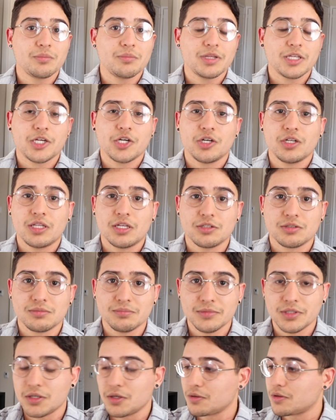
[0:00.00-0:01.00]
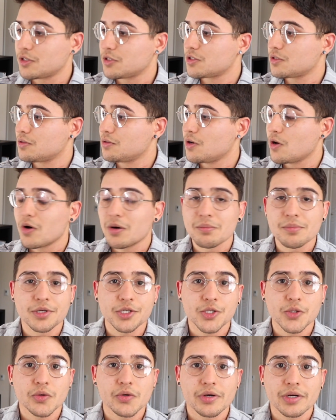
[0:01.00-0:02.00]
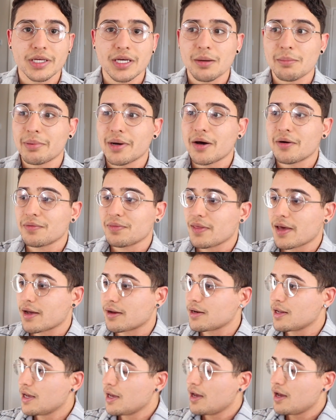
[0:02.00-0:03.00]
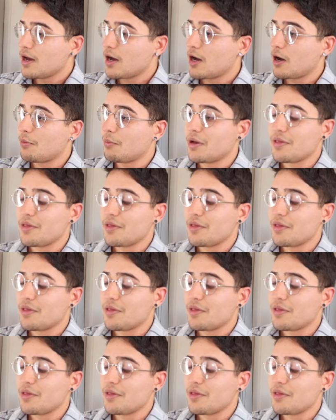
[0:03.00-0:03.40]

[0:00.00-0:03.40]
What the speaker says: Extremely clear. There's no ambiguity about that,